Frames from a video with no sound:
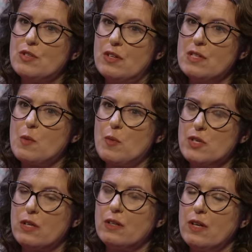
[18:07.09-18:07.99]
sons, but
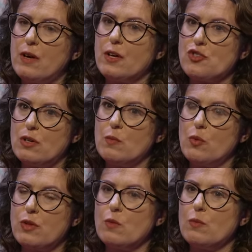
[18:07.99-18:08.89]
particularly Eric Trump,
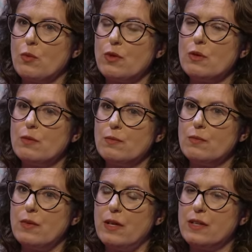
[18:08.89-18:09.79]
were the were the
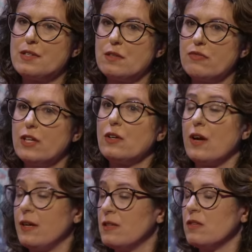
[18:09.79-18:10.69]
at least the
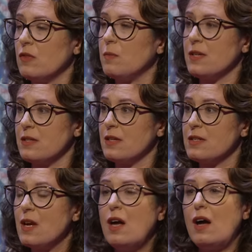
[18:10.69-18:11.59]
figureheads of the
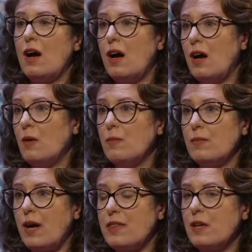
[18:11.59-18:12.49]
business. Um,
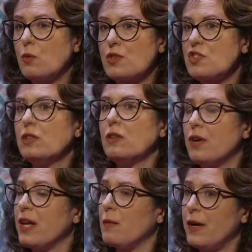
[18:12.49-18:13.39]
I think we're still
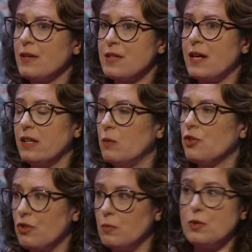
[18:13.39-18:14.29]
learning about exactly what
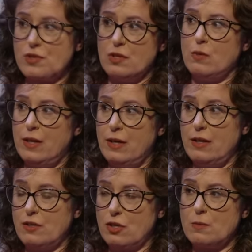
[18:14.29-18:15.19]
Trump was doing
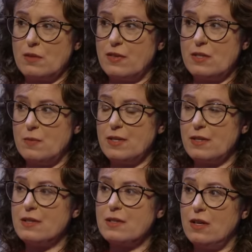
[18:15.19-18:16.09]
in terms of his
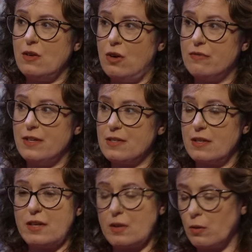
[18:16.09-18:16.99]
business in office,
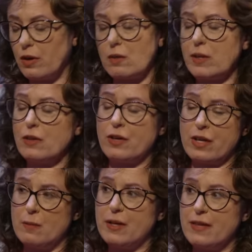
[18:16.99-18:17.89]
and I think we're going to be
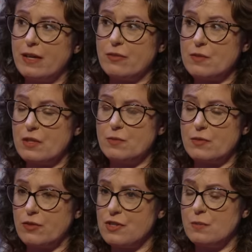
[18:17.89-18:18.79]
learning about that from some
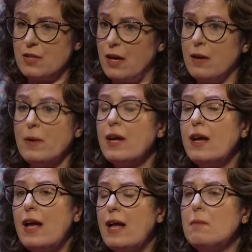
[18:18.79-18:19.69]
for some time.
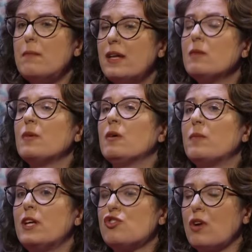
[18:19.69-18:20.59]
At minimum,
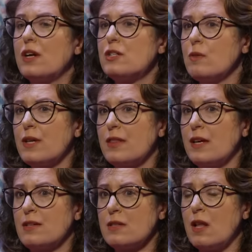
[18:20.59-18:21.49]
he tried doing
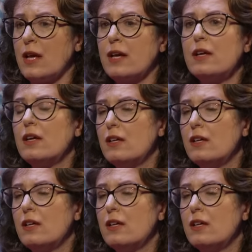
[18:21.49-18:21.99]
things like